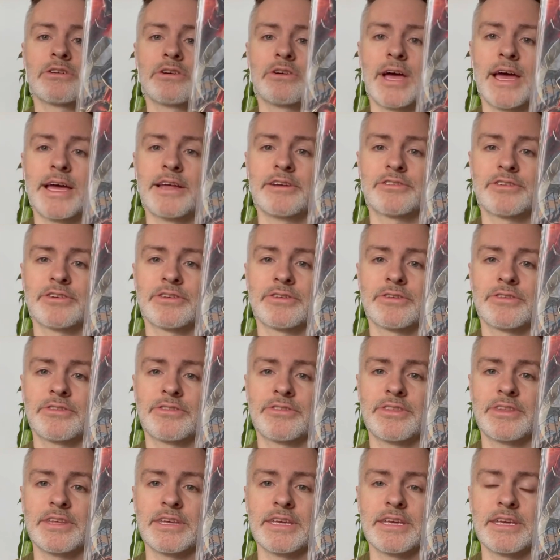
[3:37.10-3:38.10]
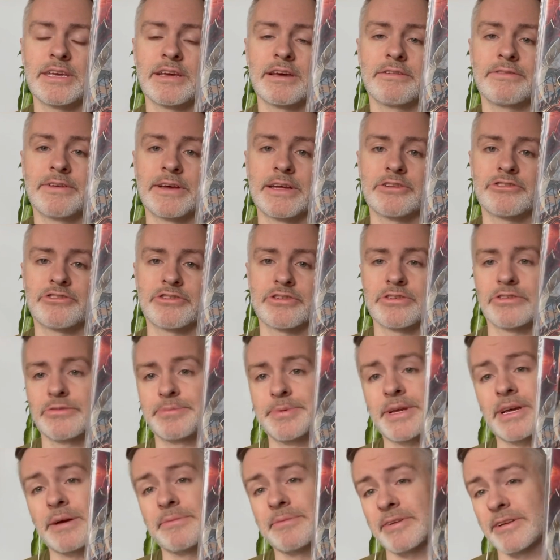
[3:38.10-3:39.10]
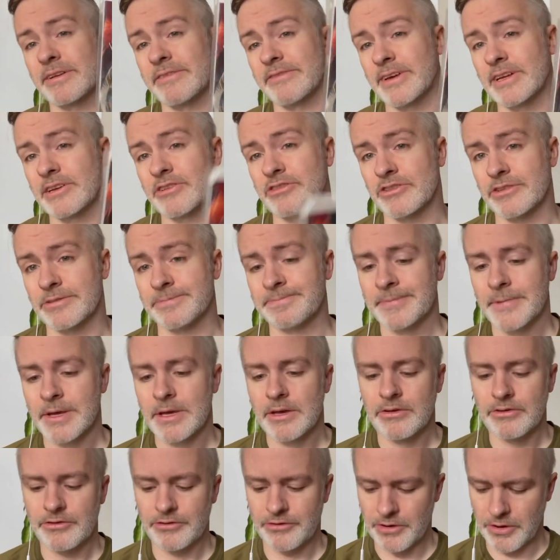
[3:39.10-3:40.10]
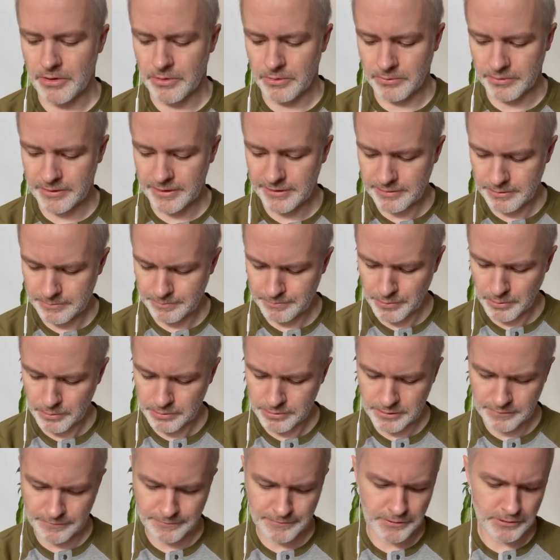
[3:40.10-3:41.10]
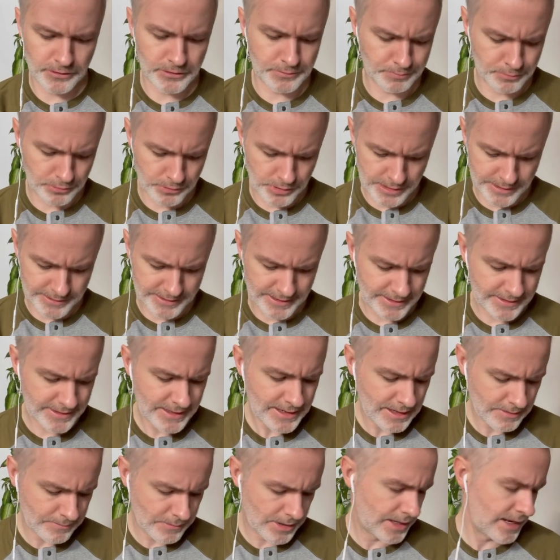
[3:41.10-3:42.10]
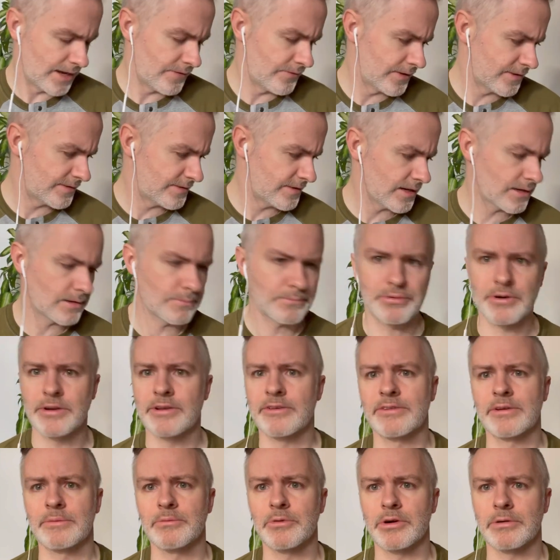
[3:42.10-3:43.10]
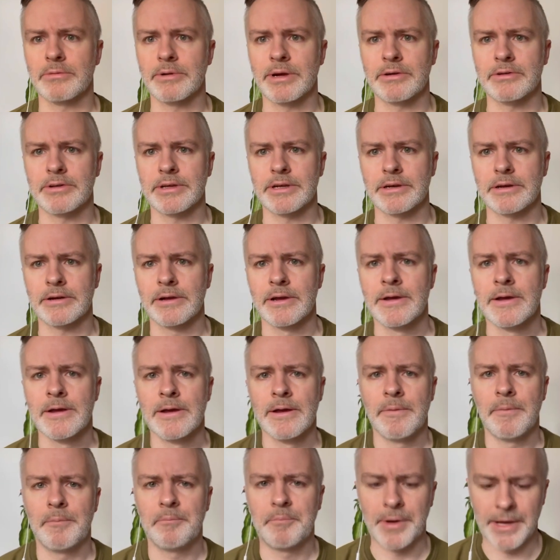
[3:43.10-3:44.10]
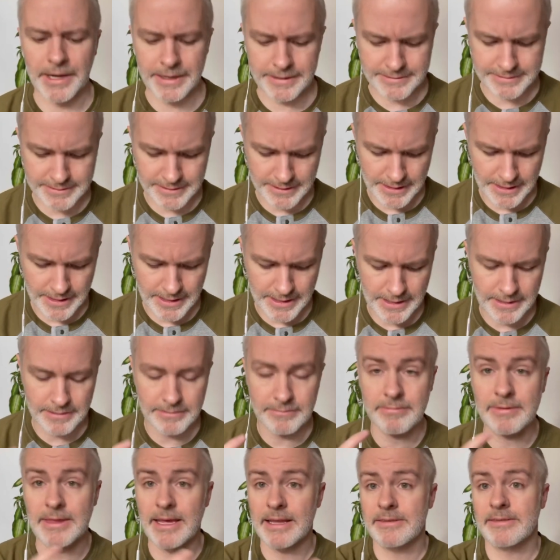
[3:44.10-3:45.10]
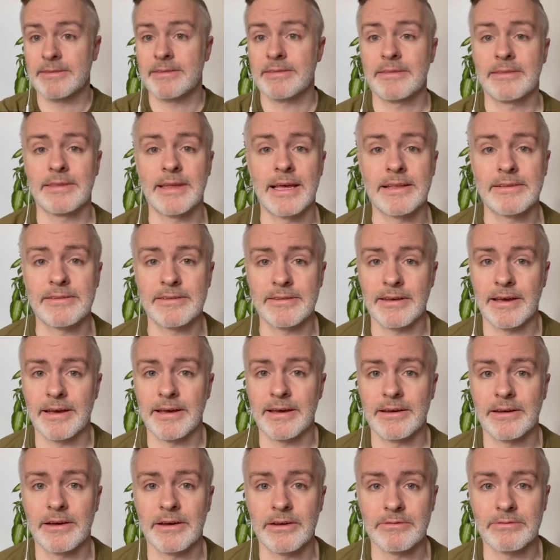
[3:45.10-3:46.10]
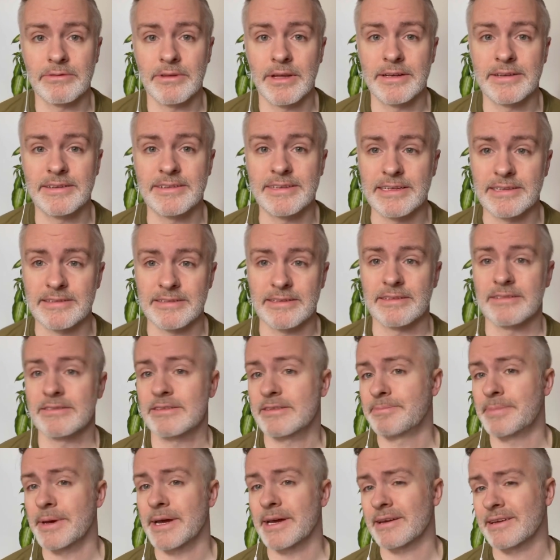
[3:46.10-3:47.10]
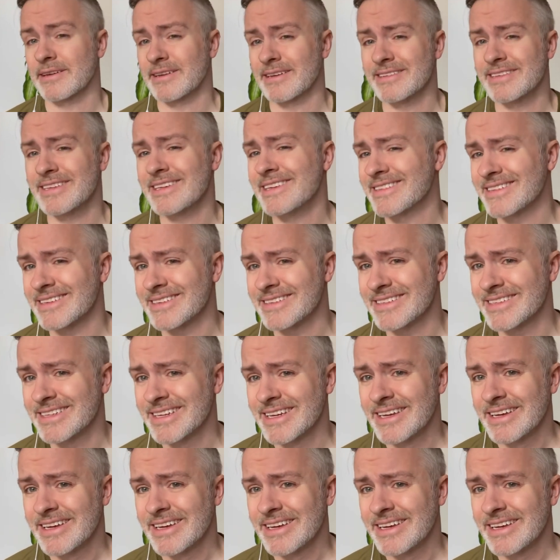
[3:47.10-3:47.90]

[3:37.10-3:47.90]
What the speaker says: enters the Avengers, becomes an Avenger. So these are both the first print. I think I might have a second print somewhere around here. But that's a decent spec and a decent